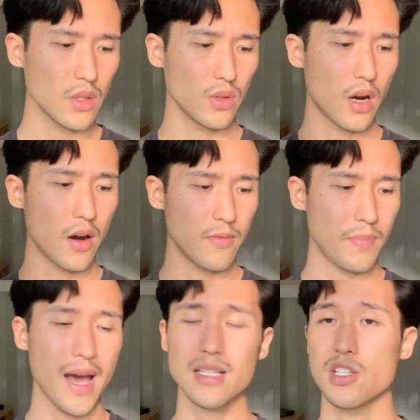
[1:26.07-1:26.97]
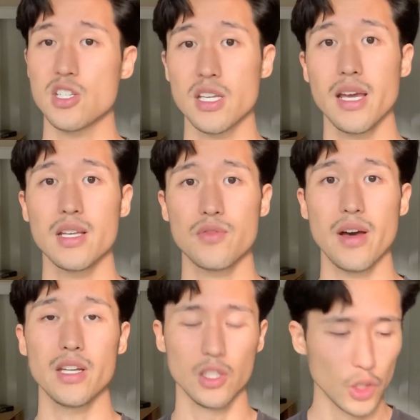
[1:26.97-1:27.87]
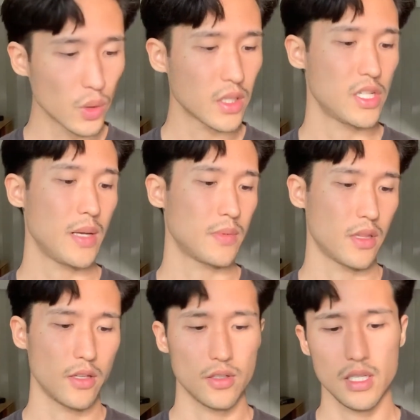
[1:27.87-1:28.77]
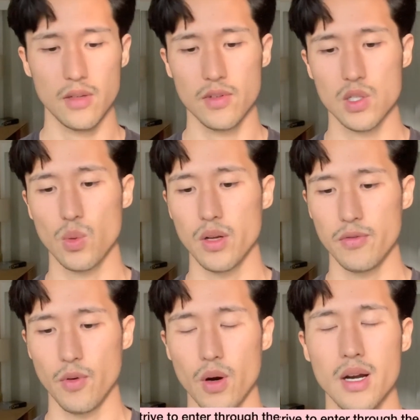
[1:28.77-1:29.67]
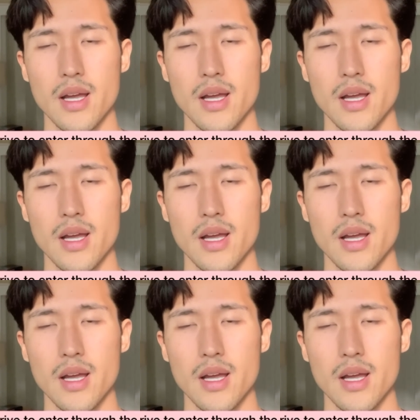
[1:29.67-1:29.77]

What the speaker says: Our passage today is found in Luke chapter 13, verse 24.